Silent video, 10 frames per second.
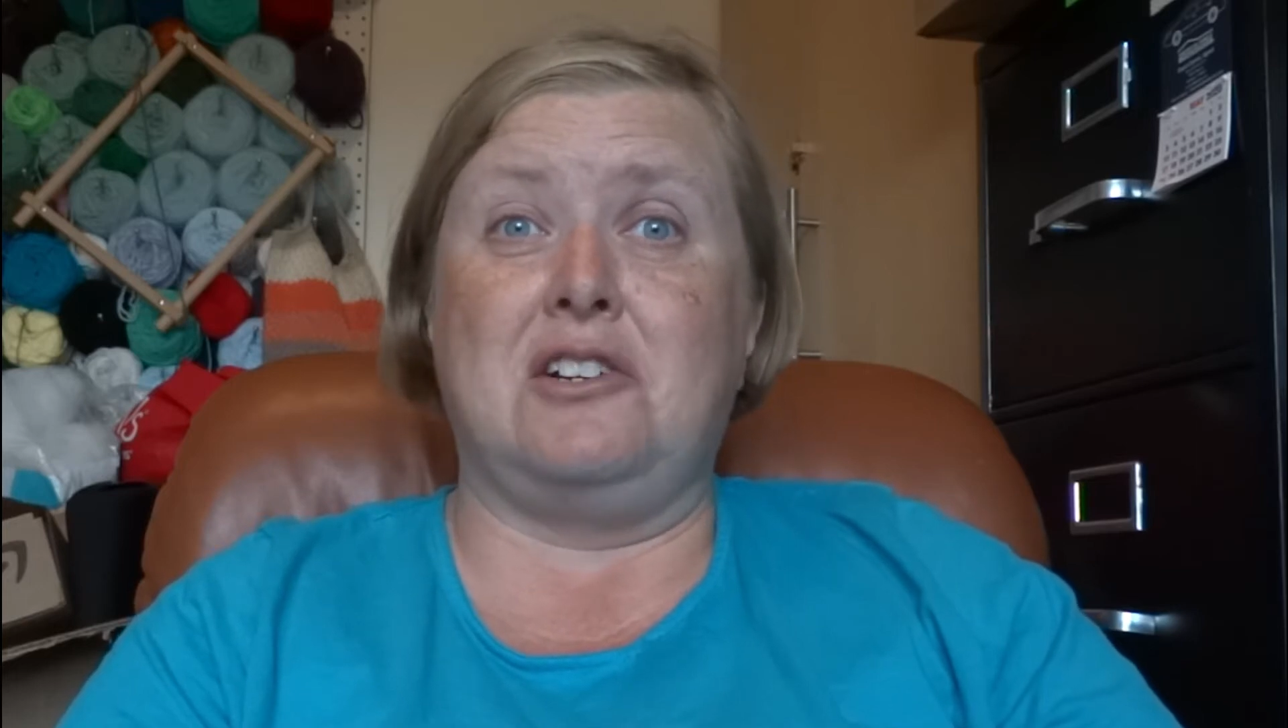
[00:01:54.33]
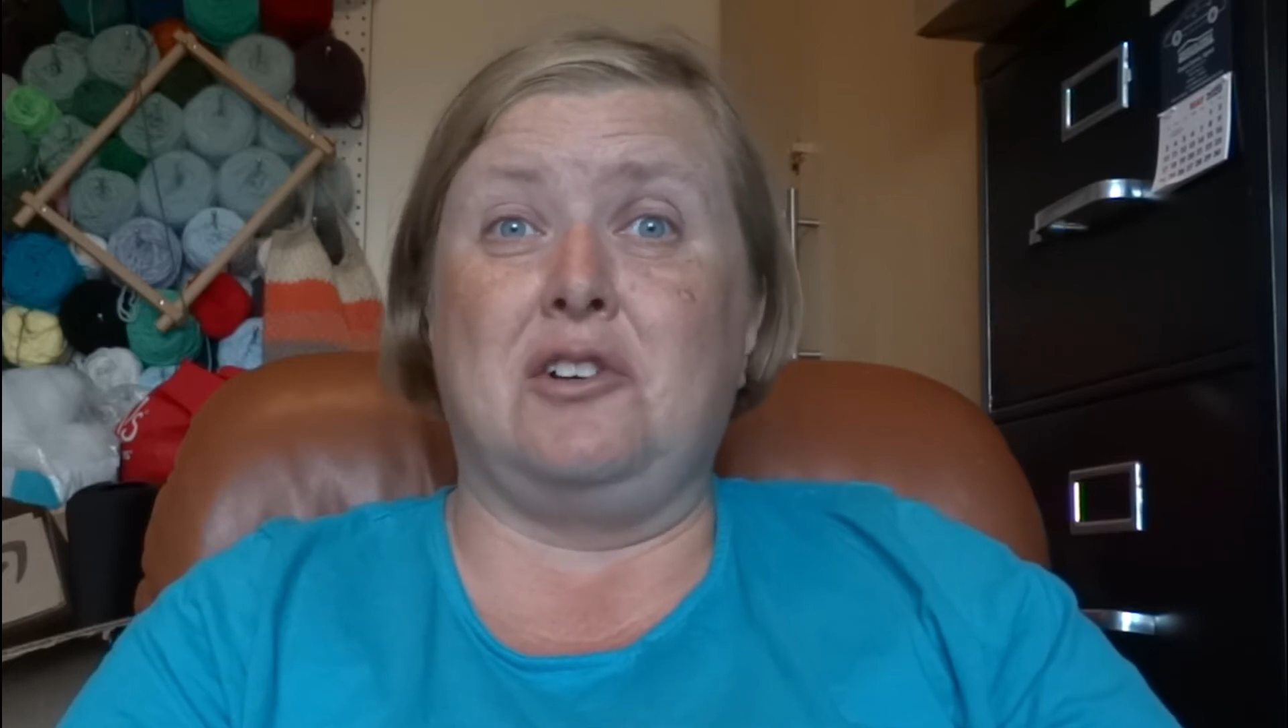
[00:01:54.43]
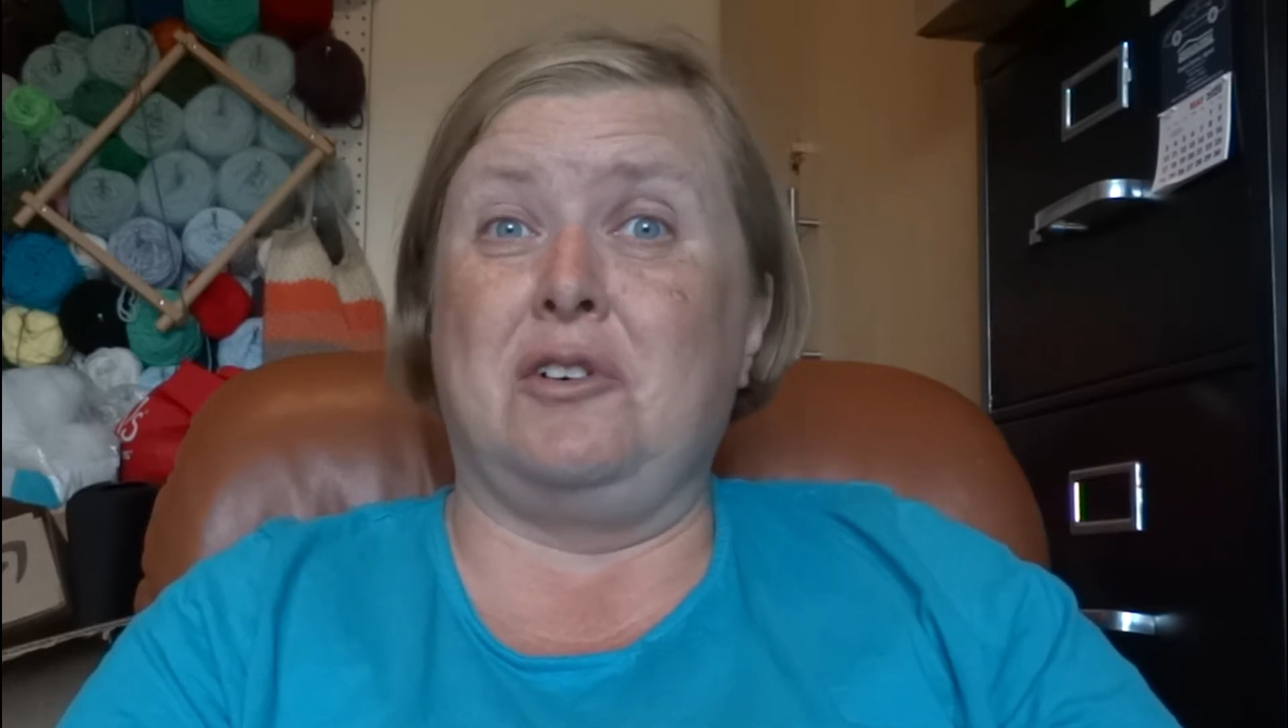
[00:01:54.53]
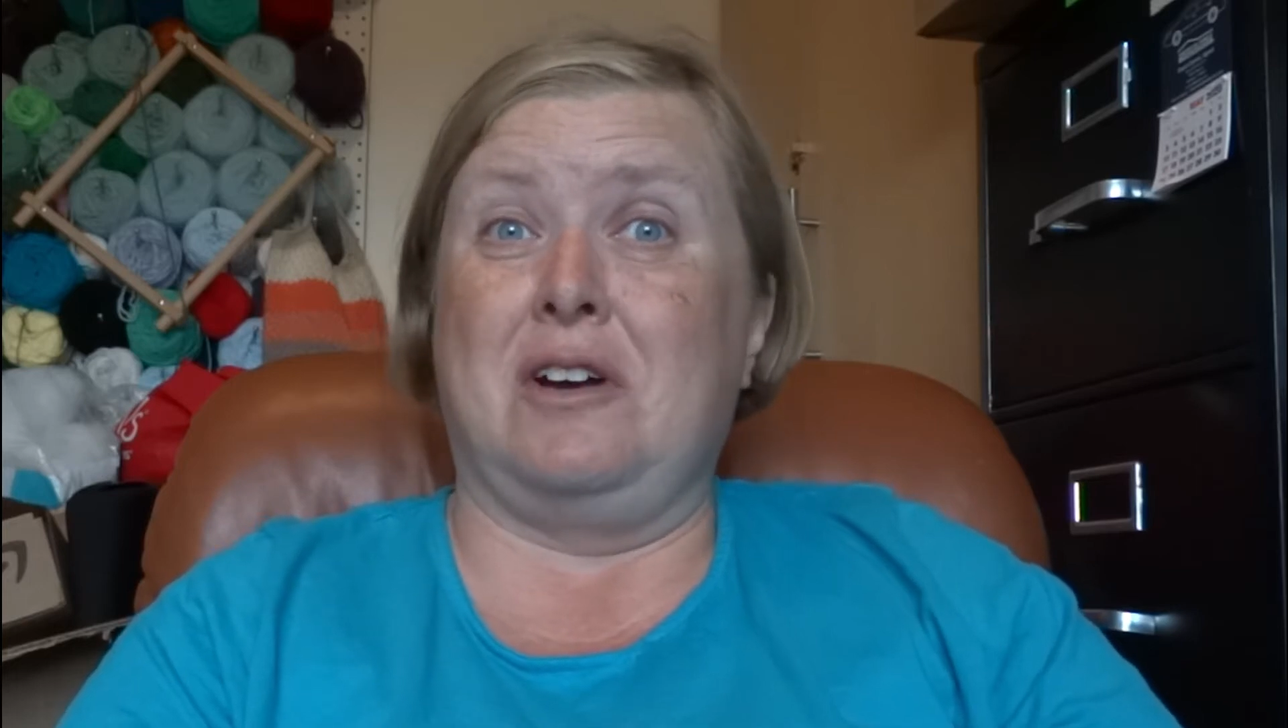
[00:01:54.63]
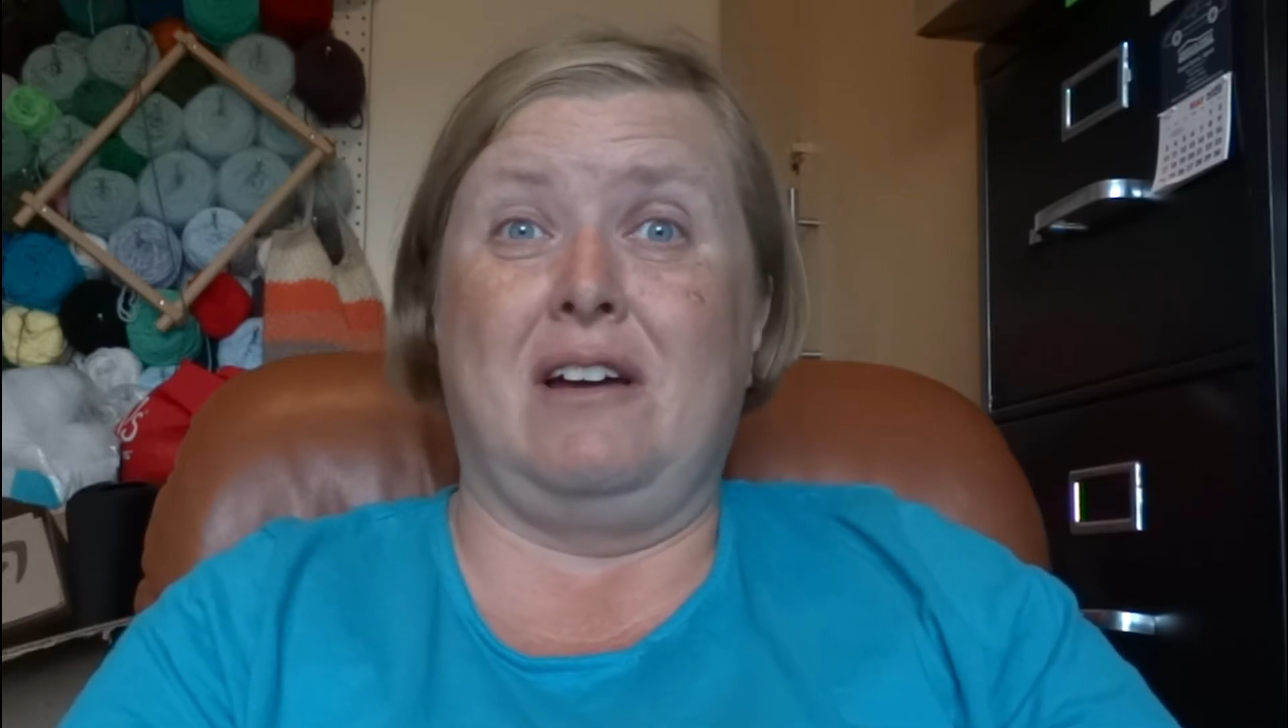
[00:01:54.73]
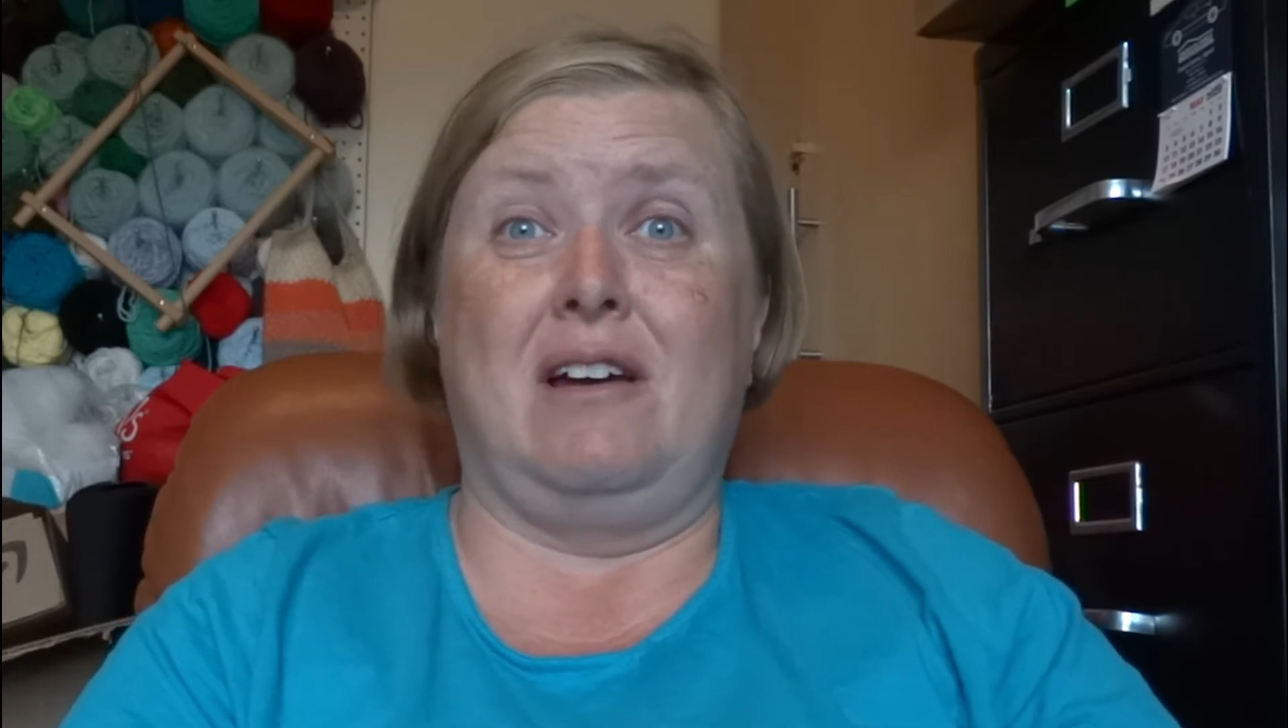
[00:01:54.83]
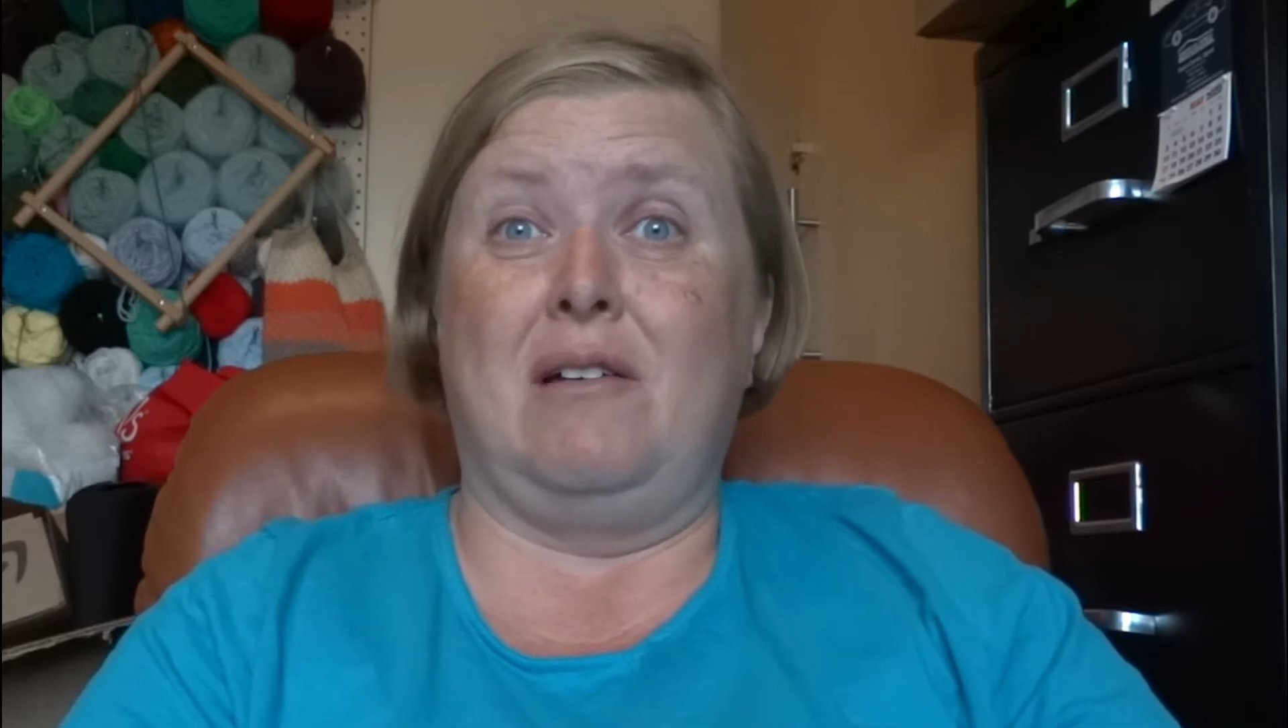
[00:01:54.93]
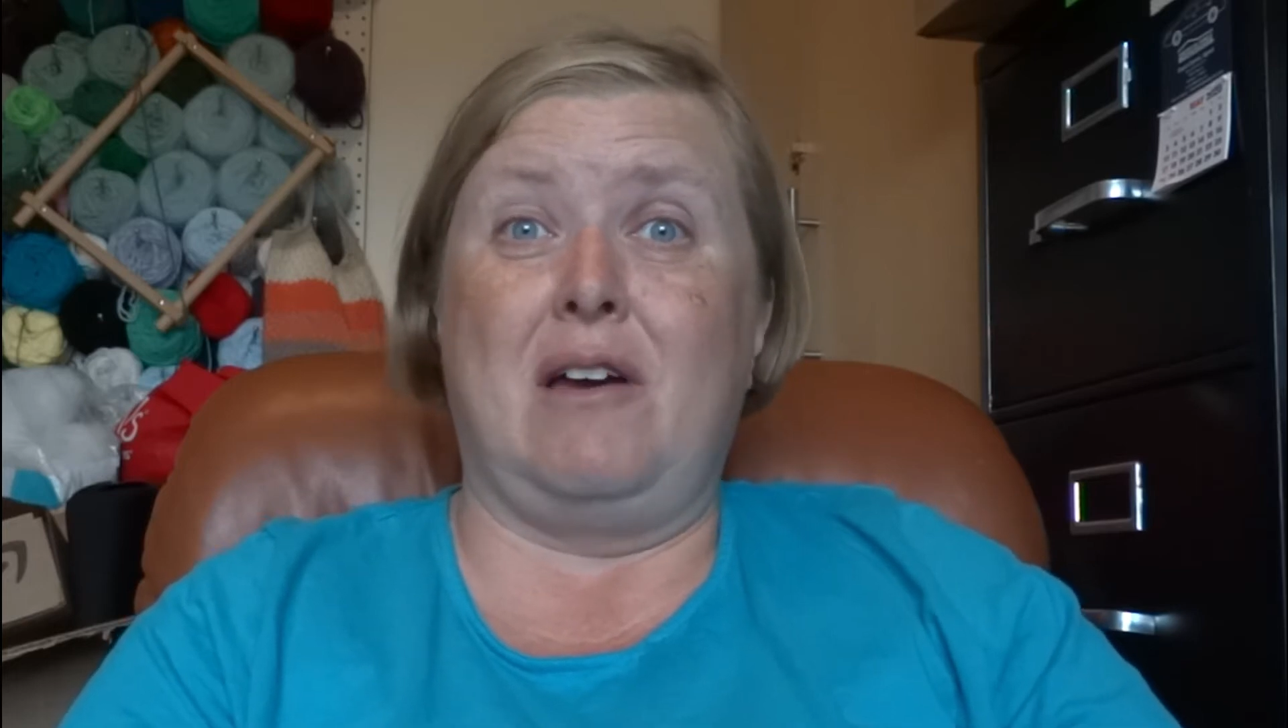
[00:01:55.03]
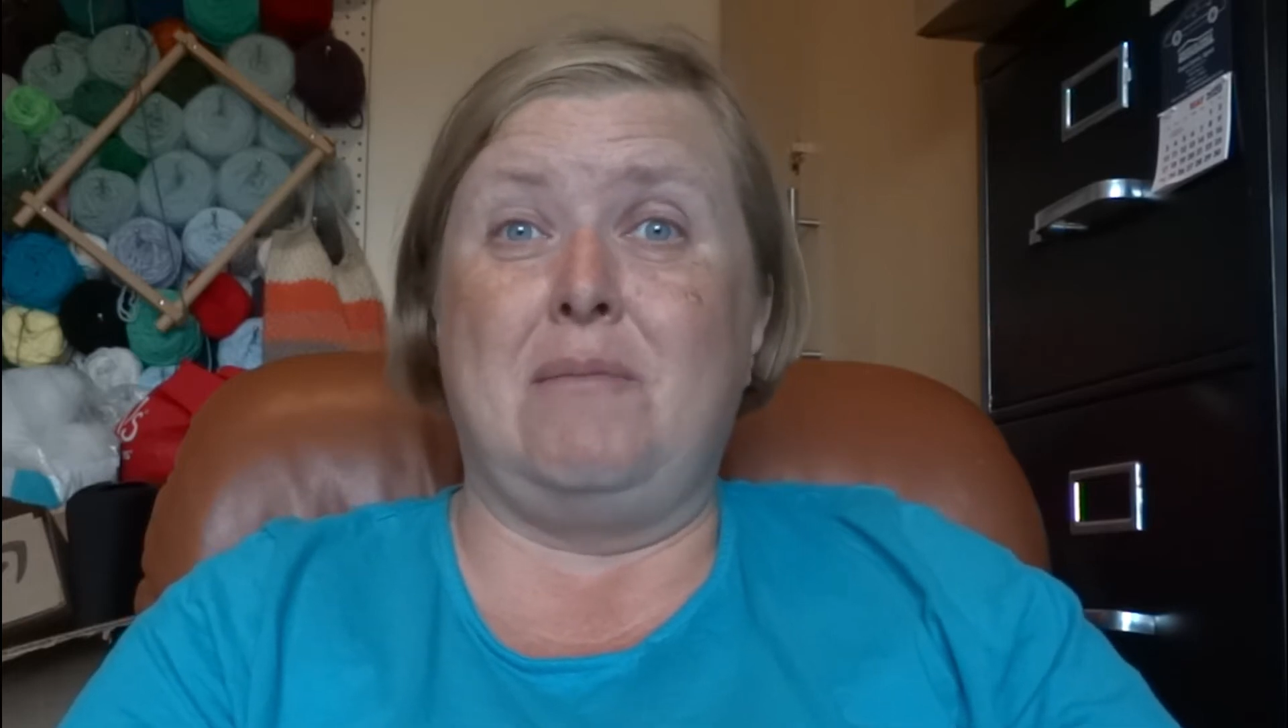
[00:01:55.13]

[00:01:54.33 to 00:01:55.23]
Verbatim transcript: do a,